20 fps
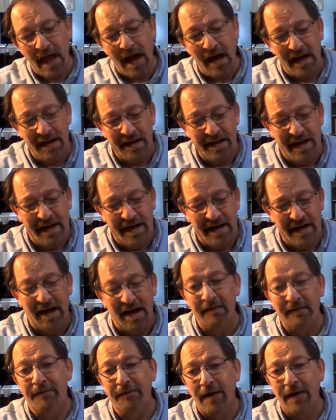then
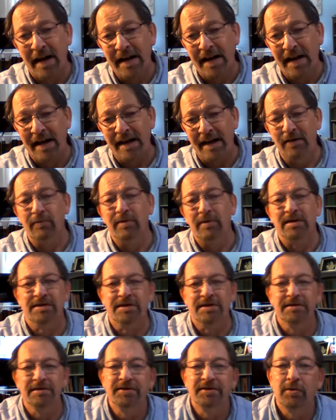on Friday, we'll
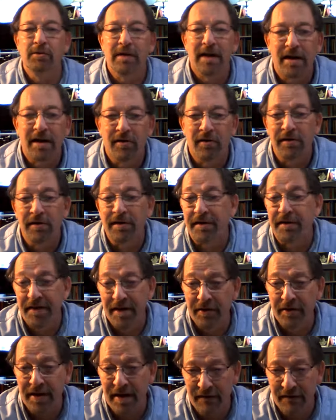turn to what I call the
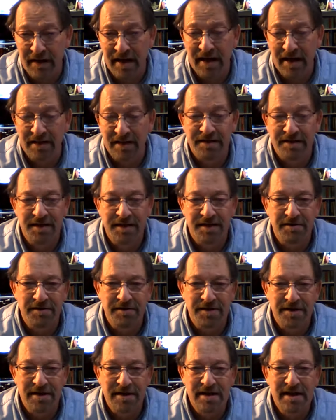theory of the
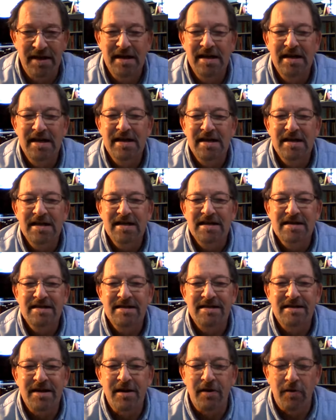Constitution.
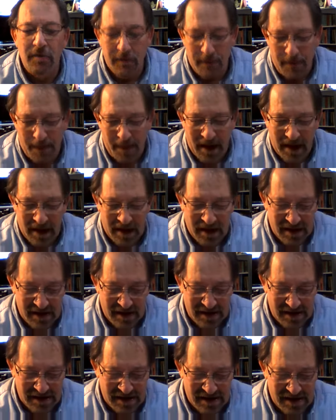So,
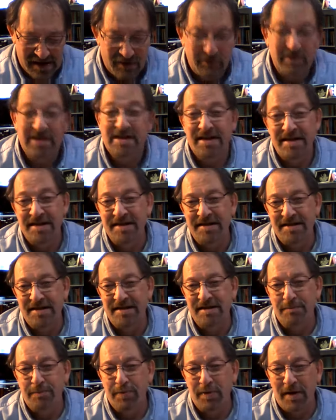which is
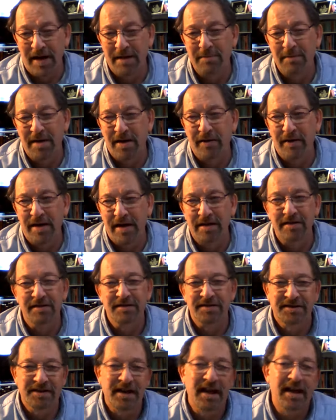the primary
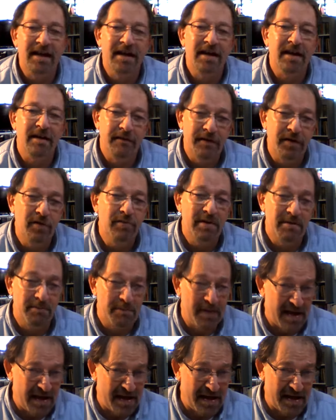understanding of human
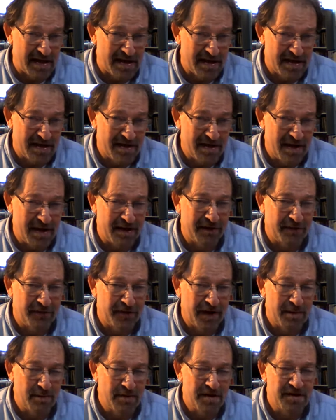beings that the
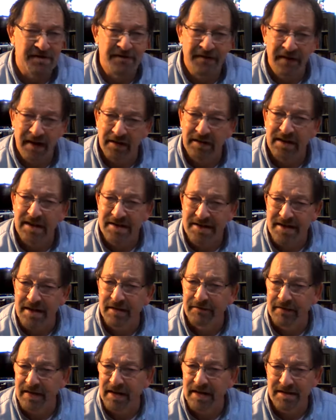framers fairly
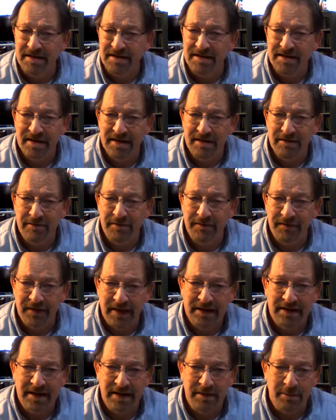self-consciously
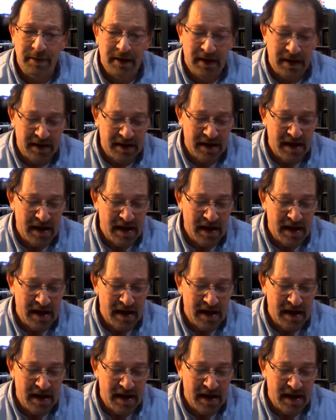reflected upon,